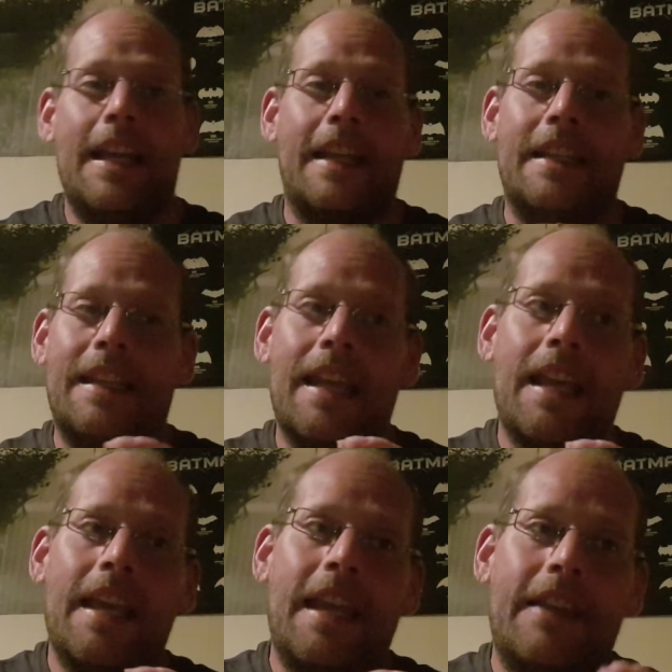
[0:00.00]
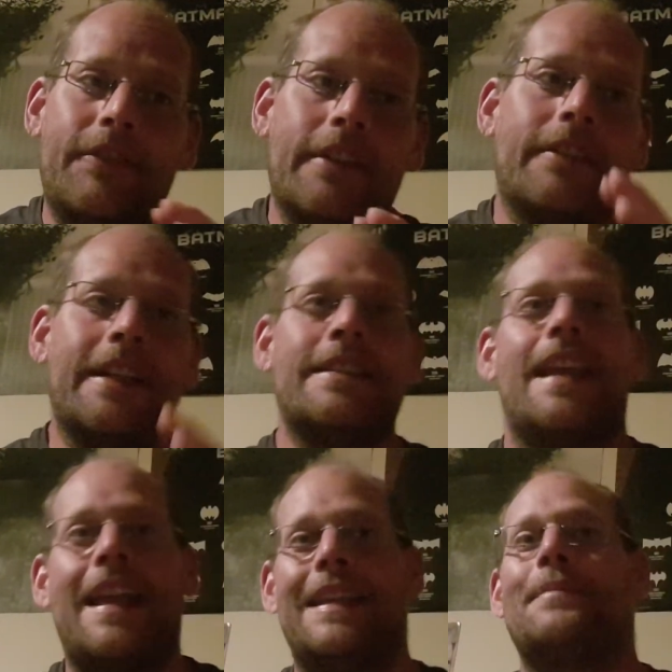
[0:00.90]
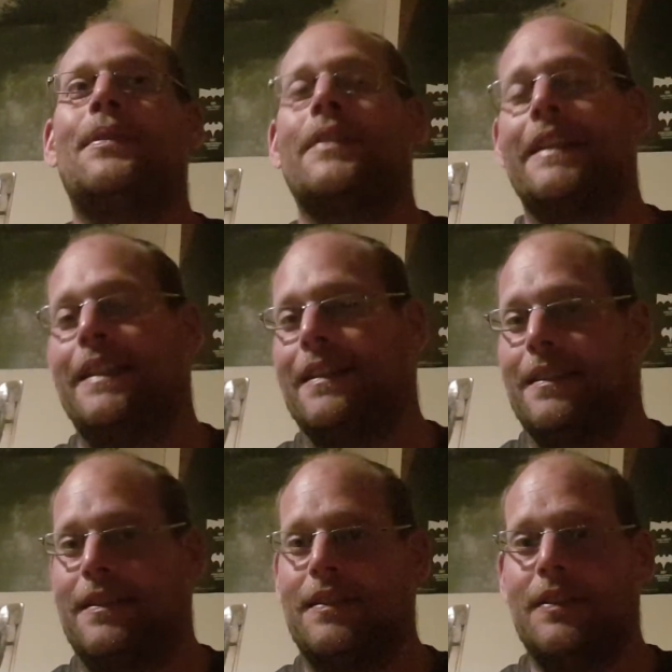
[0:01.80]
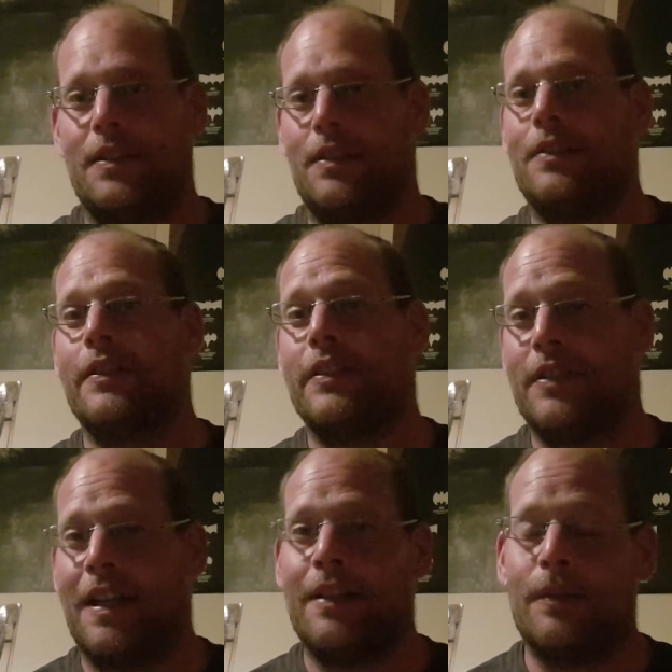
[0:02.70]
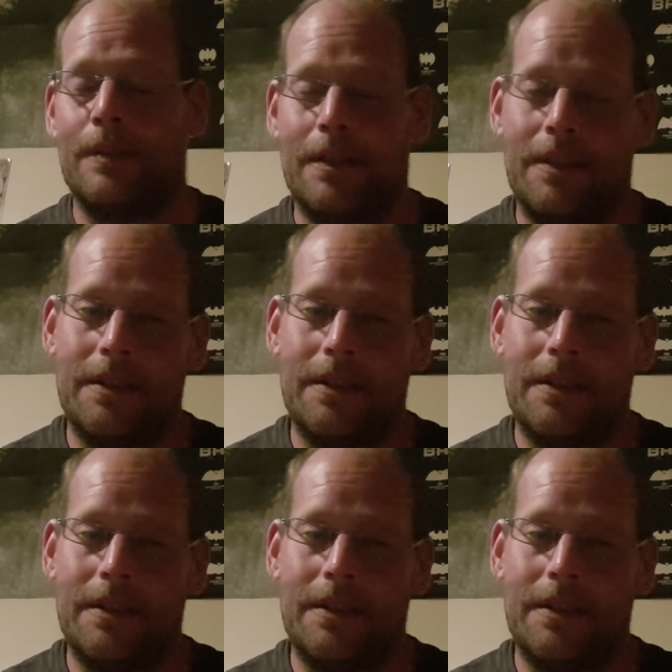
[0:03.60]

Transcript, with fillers: And if there is anybody on this channel,